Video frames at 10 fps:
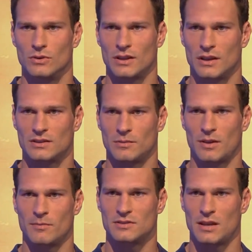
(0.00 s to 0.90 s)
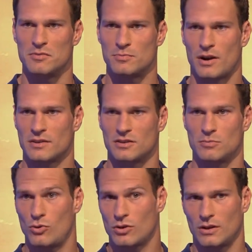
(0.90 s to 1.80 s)
I think sometimes teams press us
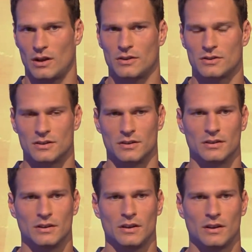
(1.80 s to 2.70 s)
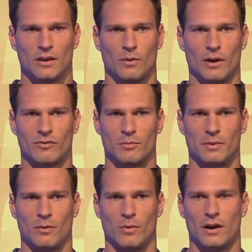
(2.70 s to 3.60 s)
more than others, and we have to
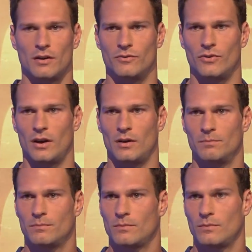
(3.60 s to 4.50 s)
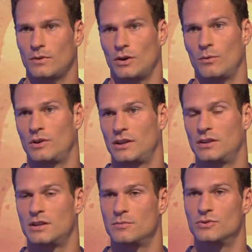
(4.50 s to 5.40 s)
be aware of you know, what the other
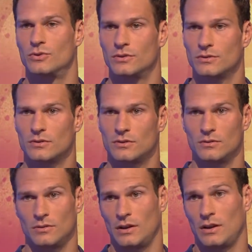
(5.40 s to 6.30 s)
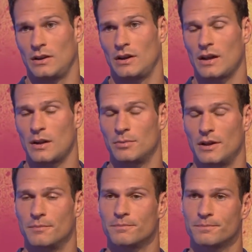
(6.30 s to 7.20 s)
team's doing and their game
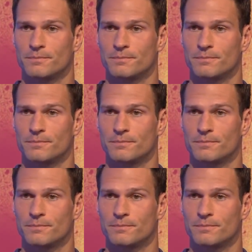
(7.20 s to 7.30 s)
plan.